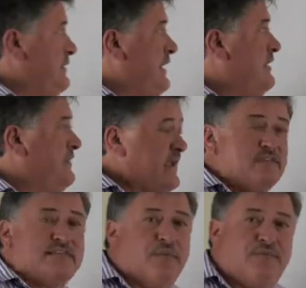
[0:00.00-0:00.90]
And
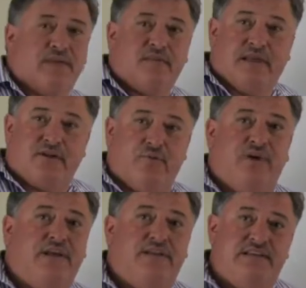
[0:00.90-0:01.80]
then something that
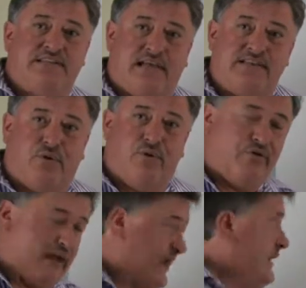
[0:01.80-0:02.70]
we discussed
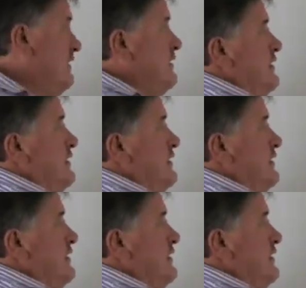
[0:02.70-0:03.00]
already